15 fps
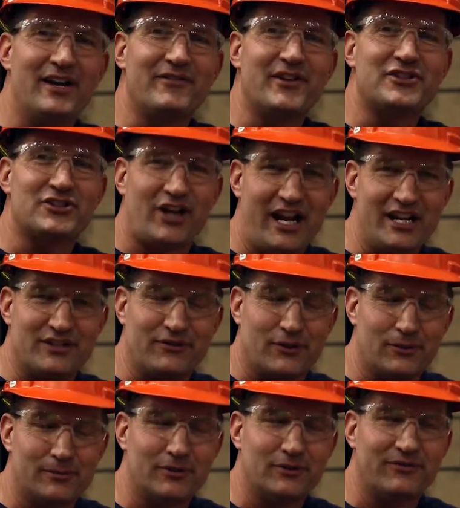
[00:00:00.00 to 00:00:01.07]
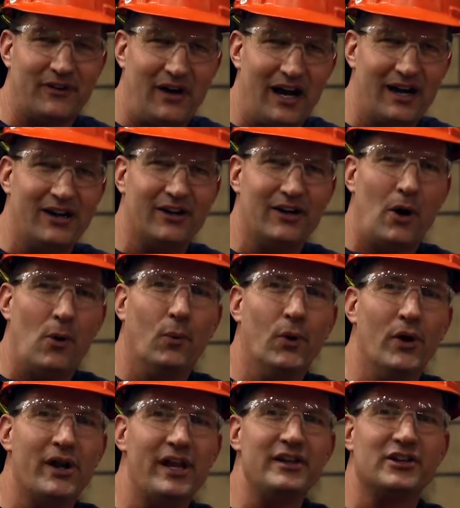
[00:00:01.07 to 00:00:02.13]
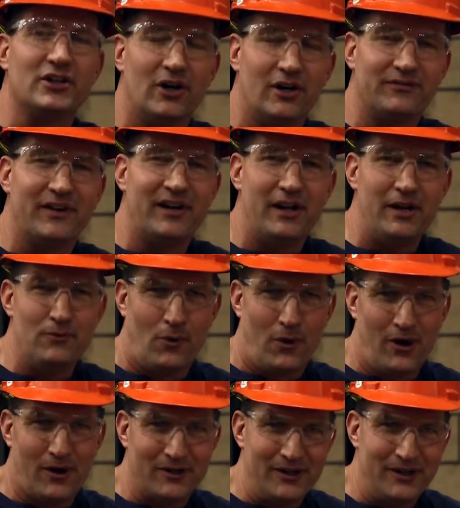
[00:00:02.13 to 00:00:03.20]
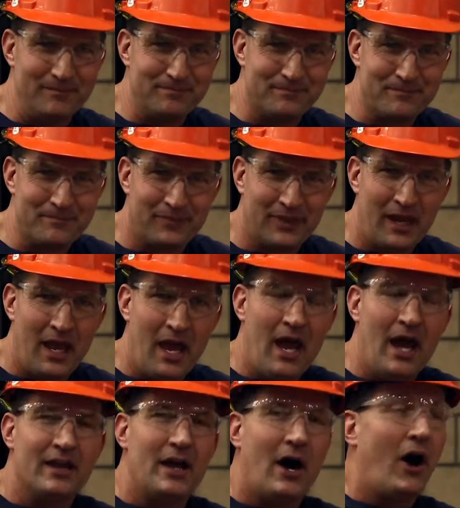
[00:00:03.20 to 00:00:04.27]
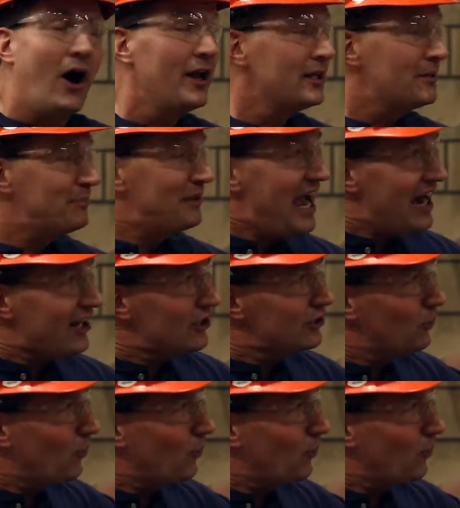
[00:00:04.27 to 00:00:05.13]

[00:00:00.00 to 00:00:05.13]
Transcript: of a transformer fire would engulf it in water. On the plaque on the